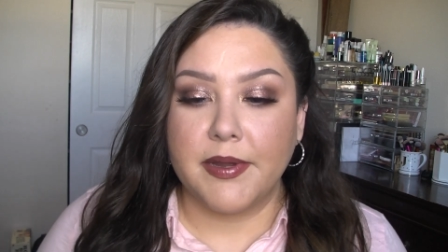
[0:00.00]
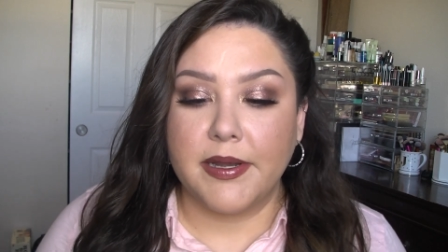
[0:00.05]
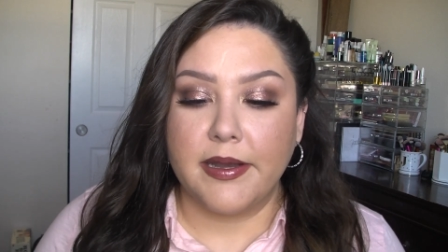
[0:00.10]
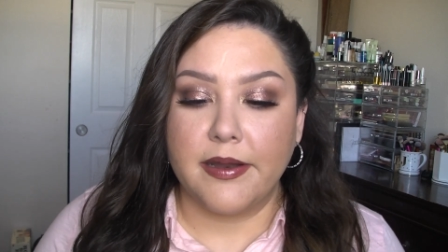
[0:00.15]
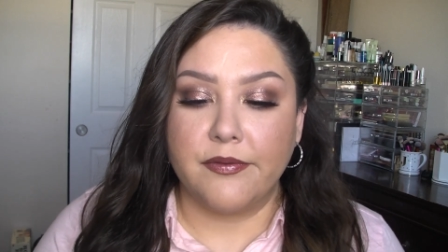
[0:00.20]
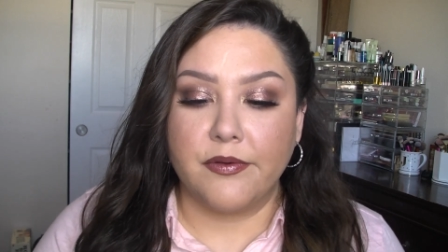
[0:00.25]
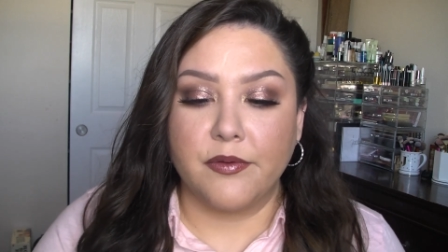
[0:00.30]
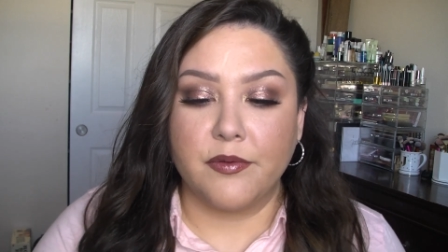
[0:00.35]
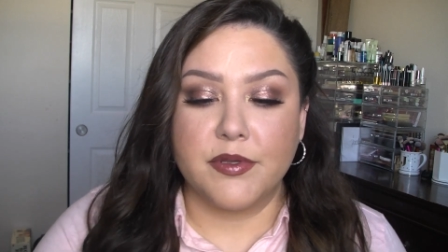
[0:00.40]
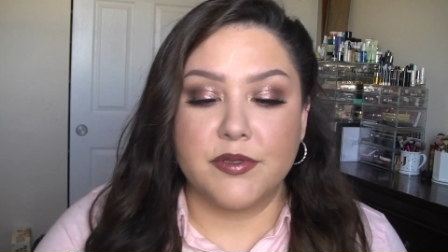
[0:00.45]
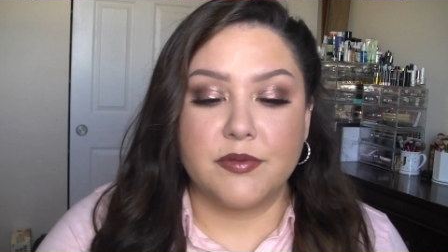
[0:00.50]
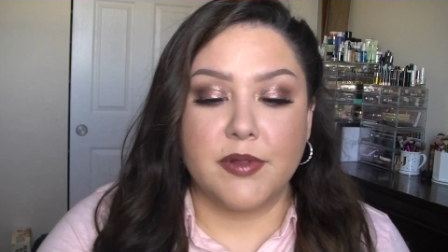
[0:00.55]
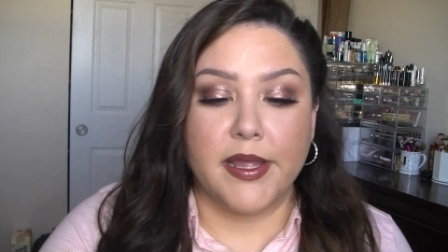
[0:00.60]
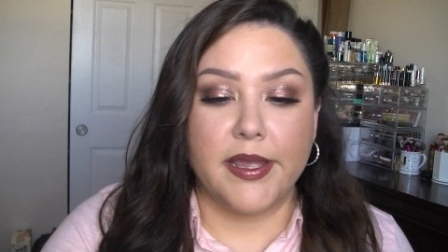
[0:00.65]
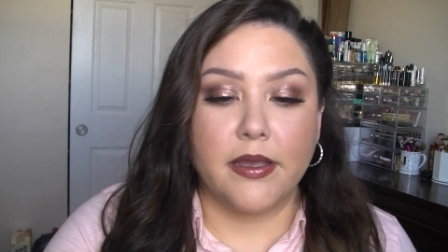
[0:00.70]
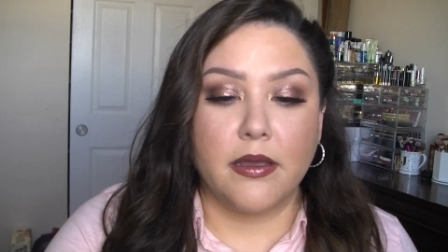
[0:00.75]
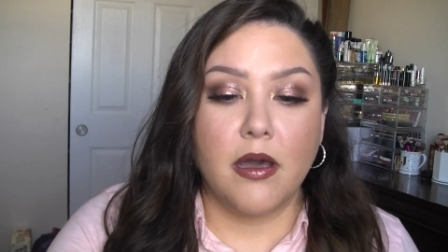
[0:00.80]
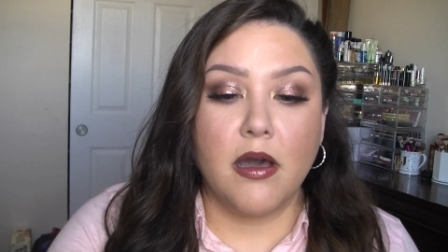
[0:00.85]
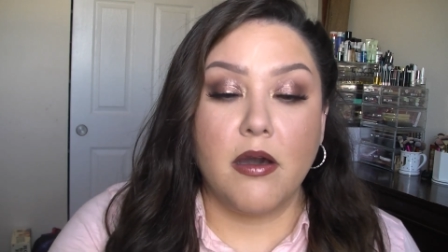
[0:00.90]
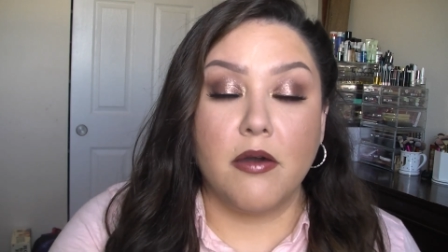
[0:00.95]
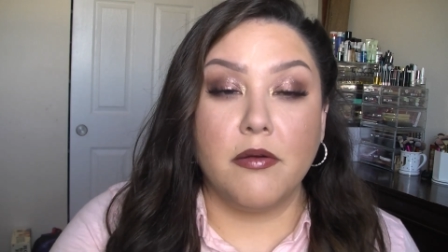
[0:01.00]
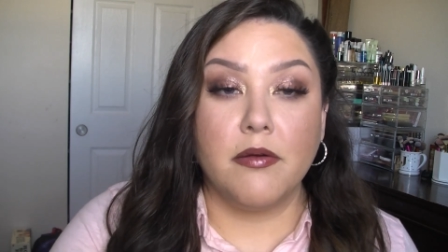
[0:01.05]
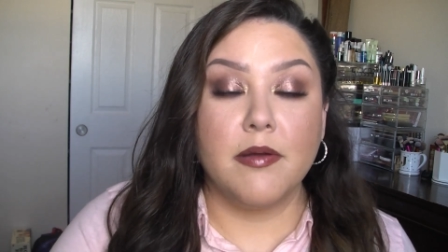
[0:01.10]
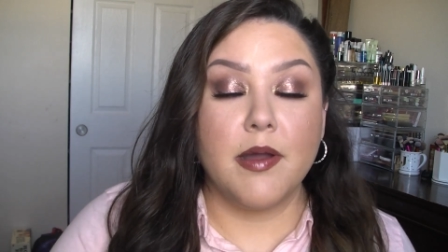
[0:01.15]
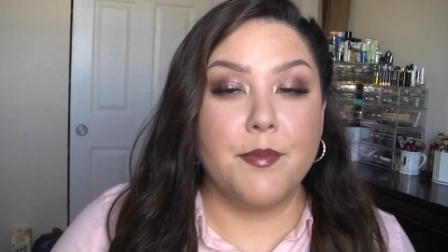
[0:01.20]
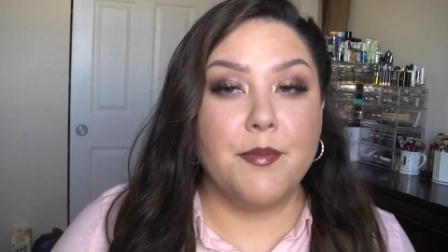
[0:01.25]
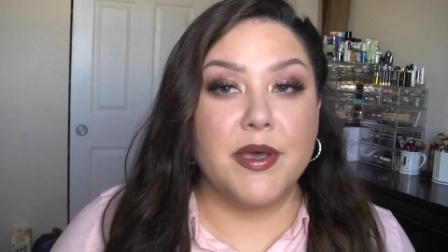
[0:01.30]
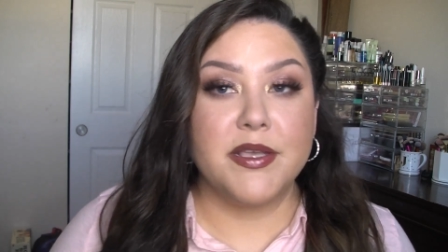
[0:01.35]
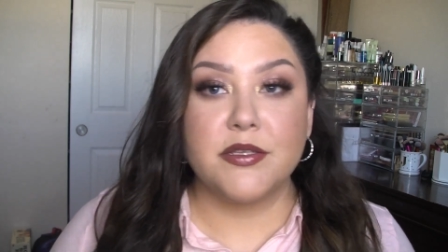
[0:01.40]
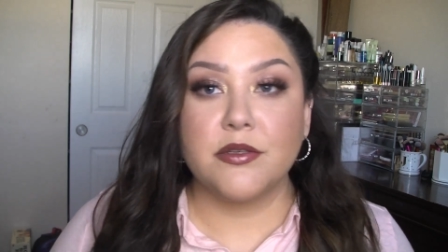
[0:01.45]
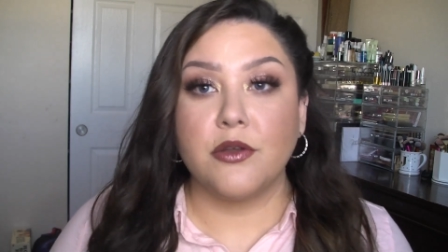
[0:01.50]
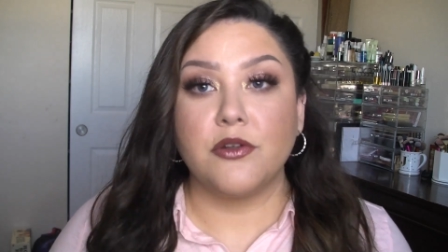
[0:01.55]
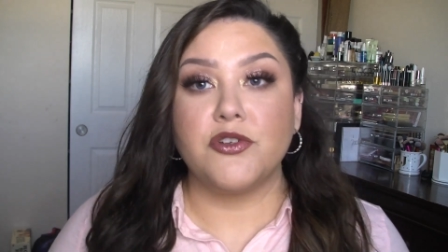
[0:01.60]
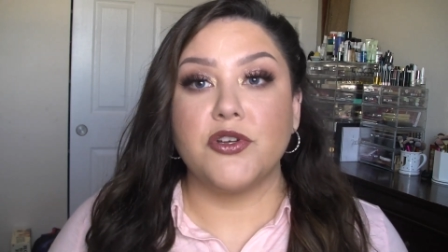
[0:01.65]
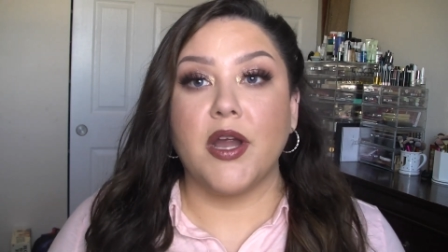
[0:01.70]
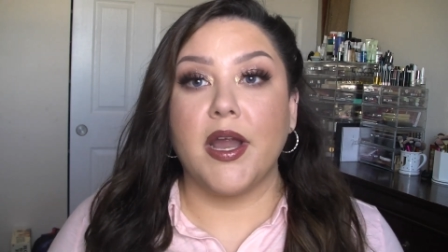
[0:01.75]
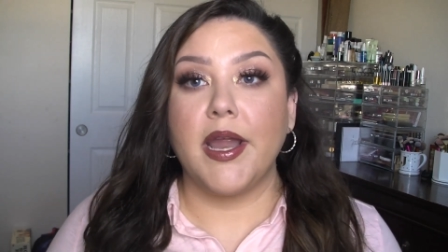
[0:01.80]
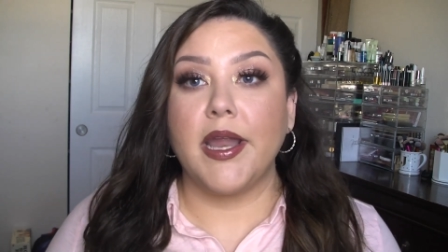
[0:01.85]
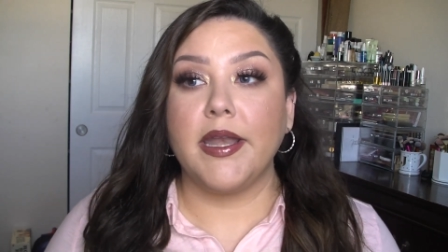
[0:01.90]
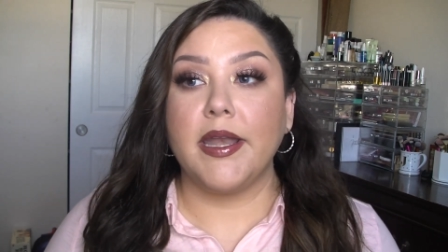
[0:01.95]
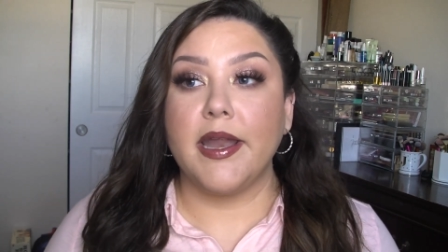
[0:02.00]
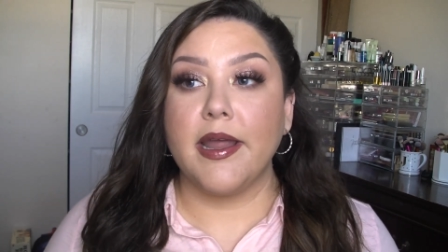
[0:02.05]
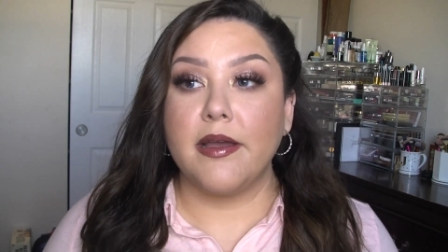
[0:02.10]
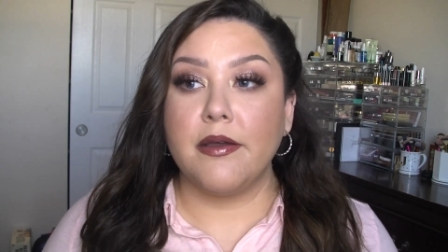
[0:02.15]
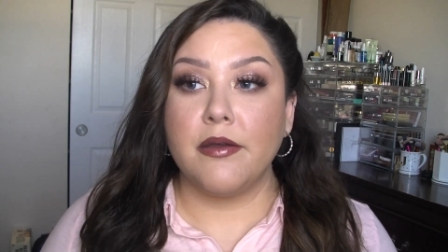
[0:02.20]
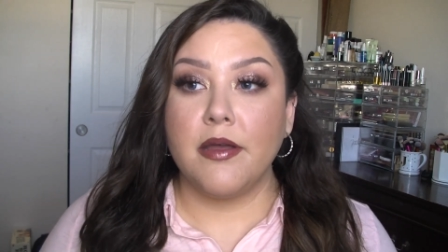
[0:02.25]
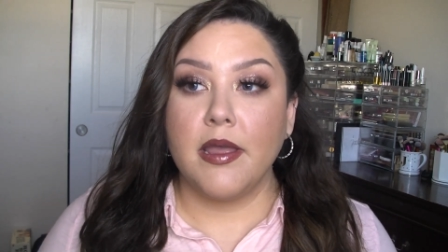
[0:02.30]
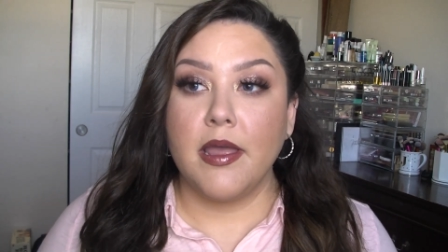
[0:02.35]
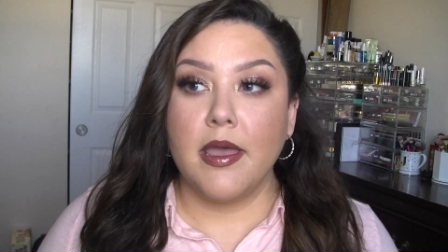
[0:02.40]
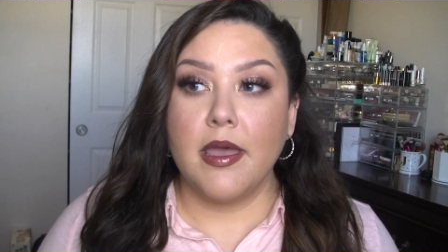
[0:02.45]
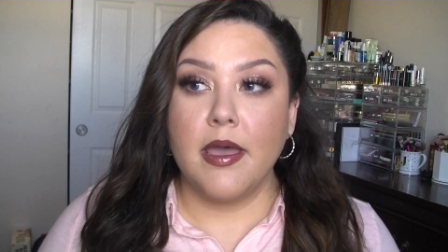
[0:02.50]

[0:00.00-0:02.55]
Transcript: I never was like, oh, I must go try it now.